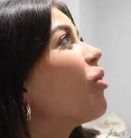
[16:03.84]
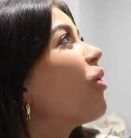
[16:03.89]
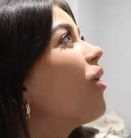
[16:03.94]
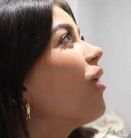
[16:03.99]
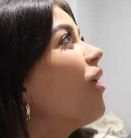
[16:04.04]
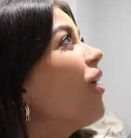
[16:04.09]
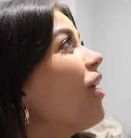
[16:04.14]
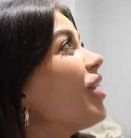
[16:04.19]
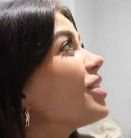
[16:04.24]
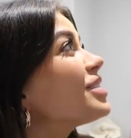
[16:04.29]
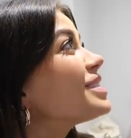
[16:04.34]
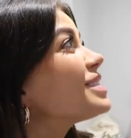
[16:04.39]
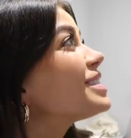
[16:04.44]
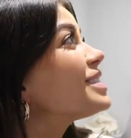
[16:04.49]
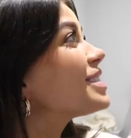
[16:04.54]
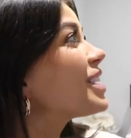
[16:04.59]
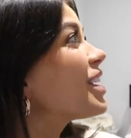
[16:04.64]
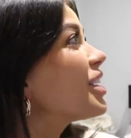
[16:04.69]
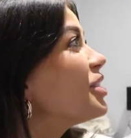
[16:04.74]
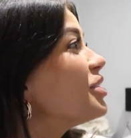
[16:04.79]
What?
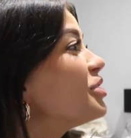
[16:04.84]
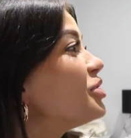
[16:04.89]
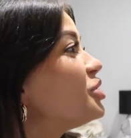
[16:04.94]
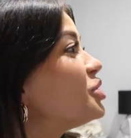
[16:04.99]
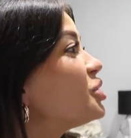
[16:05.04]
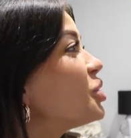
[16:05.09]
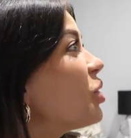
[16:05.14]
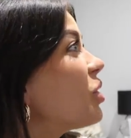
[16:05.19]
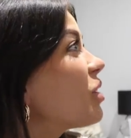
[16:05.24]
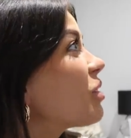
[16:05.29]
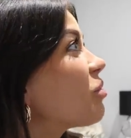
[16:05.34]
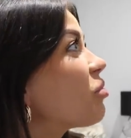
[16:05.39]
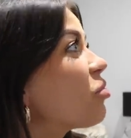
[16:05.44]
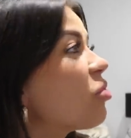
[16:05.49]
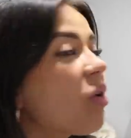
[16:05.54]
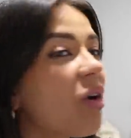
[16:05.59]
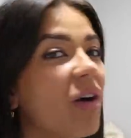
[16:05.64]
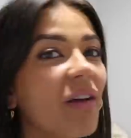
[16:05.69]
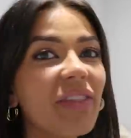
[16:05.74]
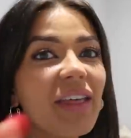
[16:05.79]
Are you
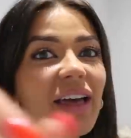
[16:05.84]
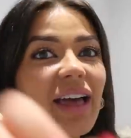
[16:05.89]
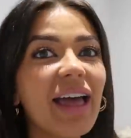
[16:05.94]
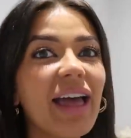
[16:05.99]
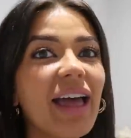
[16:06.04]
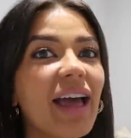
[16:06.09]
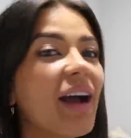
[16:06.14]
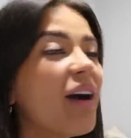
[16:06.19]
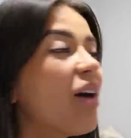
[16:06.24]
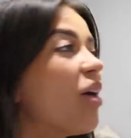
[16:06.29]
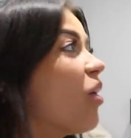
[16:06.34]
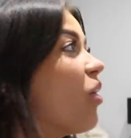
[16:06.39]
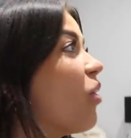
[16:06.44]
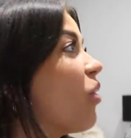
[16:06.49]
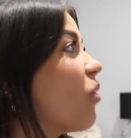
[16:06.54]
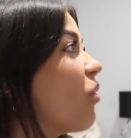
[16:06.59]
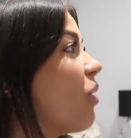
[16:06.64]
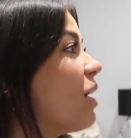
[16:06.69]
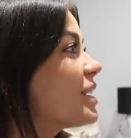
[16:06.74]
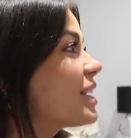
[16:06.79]
what the
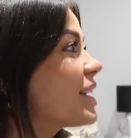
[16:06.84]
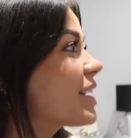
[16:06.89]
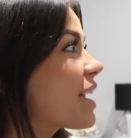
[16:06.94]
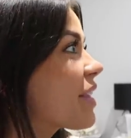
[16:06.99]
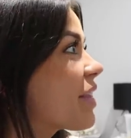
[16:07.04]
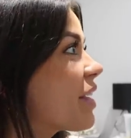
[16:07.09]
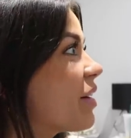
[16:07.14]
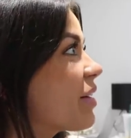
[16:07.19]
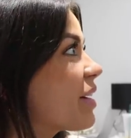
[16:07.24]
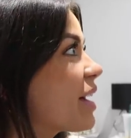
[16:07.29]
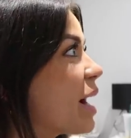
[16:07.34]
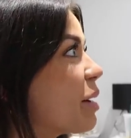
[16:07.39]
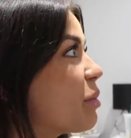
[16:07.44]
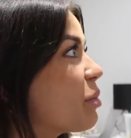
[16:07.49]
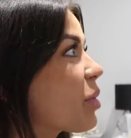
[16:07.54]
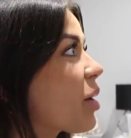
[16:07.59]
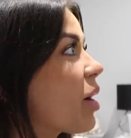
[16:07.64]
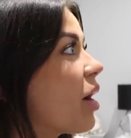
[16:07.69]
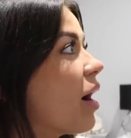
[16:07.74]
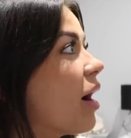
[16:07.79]
hell? Why did I get that on
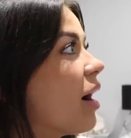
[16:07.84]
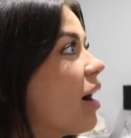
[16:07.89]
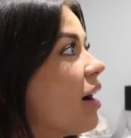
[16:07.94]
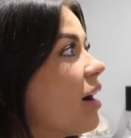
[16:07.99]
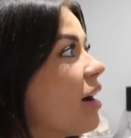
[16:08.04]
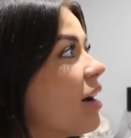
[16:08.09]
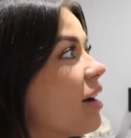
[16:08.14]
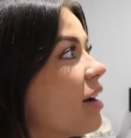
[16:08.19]
camera?